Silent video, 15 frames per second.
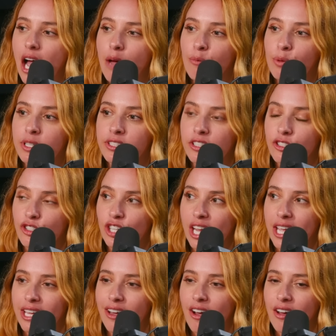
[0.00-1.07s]
At Princess
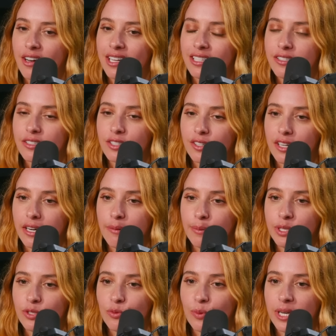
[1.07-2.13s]
Shank on Instagram
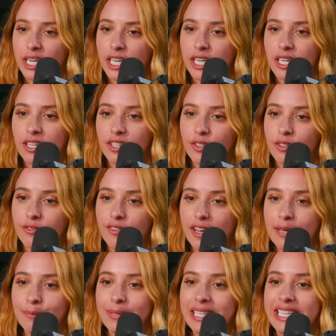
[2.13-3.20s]
and Twitter. You can
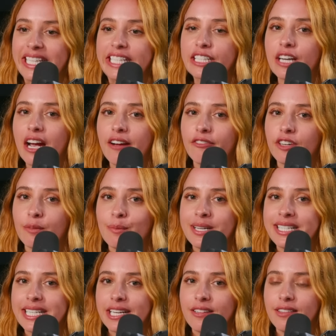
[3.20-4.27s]
find me here every
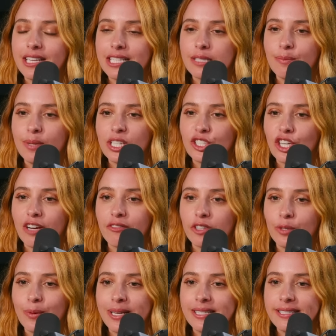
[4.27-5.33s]
Monday on This Bitch,
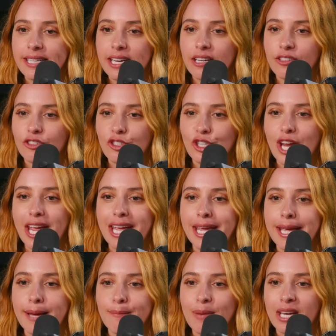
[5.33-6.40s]
every Wednesday on
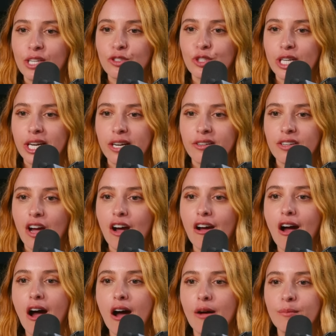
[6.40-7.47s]
Shank.
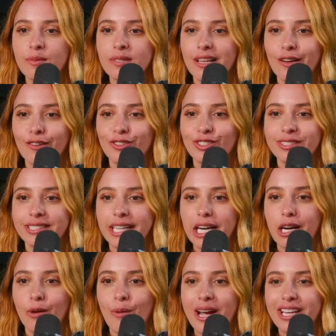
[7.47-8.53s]

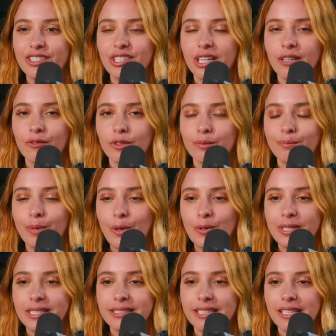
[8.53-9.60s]
Patreon.com/Sarah Weinshenk for
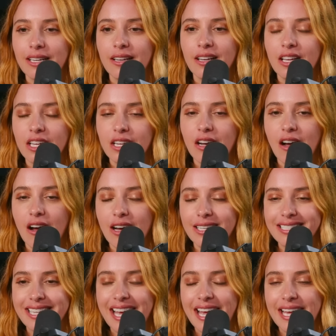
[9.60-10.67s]
bonus
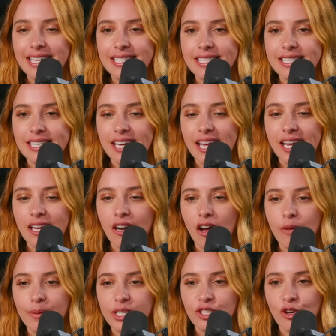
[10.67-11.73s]
content and
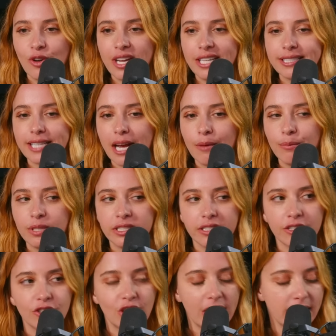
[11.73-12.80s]
all my show dates at
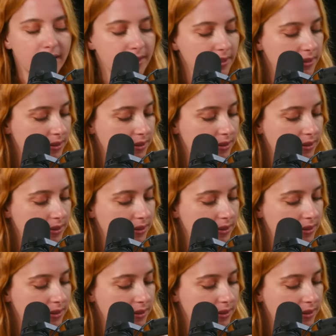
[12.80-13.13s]
Princess Shank.